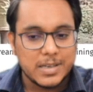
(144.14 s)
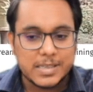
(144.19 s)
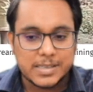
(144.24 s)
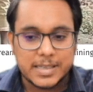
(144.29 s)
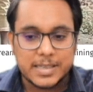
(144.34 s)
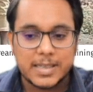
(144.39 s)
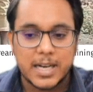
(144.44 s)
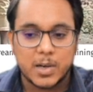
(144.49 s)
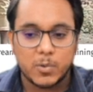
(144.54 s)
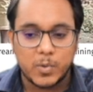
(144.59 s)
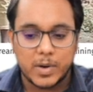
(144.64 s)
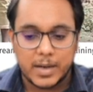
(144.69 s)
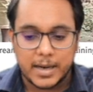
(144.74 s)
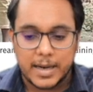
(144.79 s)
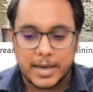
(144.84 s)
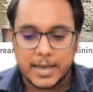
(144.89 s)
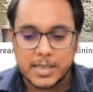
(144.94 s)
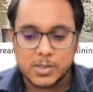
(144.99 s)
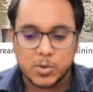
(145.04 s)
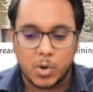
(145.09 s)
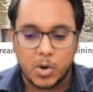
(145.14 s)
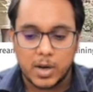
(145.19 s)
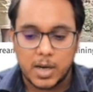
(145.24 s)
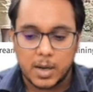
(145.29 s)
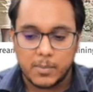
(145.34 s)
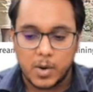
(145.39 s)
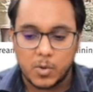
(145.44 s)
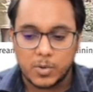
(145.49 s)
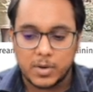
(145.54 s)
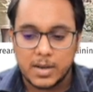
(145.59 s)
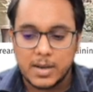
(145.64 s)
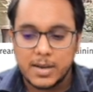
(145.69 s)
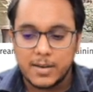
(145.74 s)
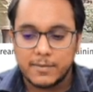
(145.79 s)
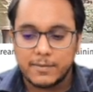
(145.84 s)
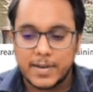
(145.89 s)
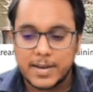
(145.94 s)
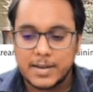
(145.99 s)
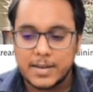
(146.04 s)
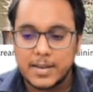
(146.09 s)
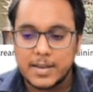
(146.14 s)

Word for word: see that what it is all about. Fine.